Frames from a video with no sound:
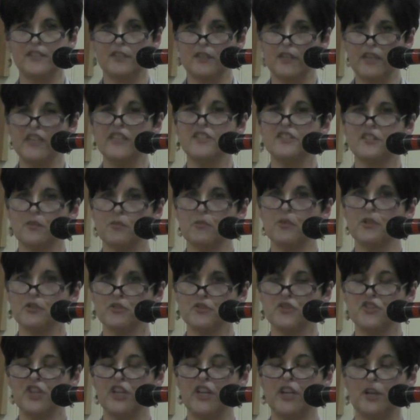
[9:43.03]
He's a
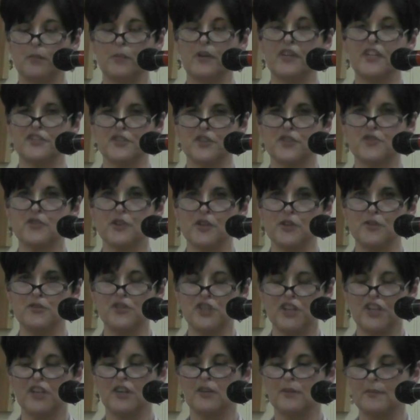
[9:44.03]
real gentleman. He's a true
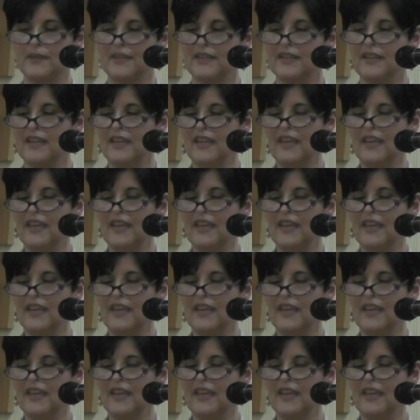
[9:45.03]
gentleman."